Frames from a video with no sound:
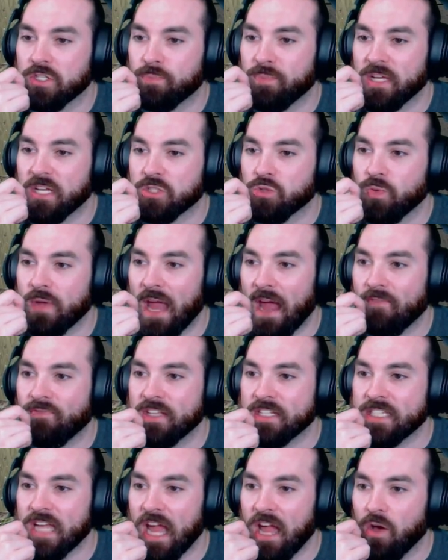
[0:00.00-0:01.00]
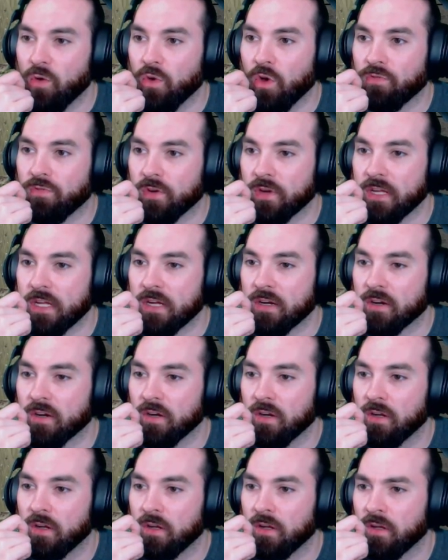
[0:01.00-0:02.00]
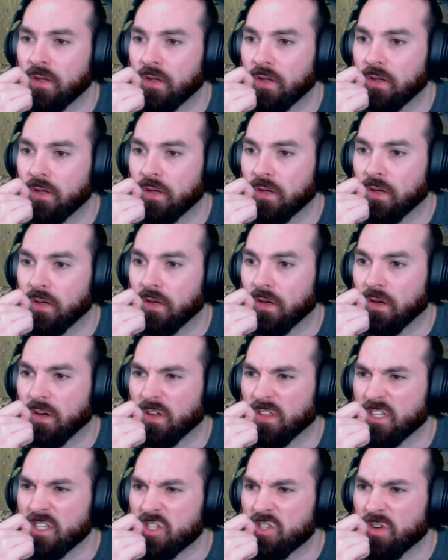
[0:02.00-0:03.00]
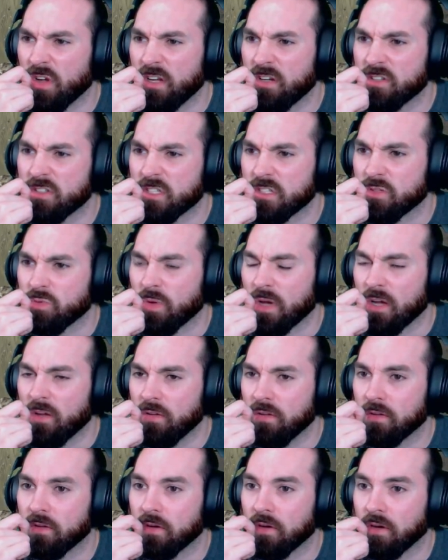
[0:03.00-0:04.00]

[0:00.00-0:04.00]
because we have the town over here. Are these traders as well?